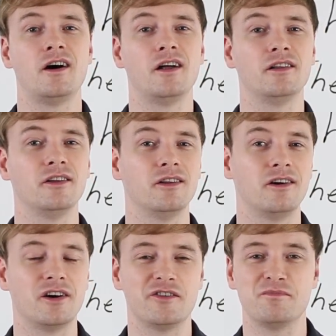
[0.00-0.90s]
A
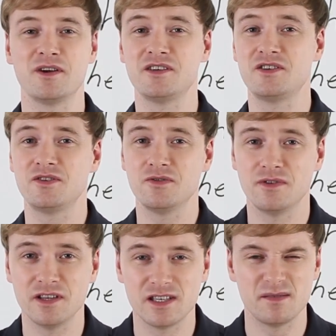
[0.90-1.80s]
lot of my
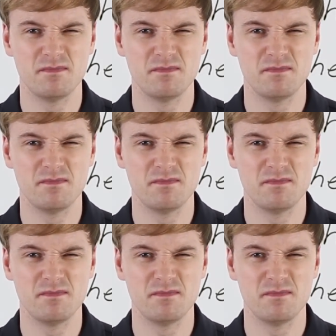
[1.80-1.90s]
students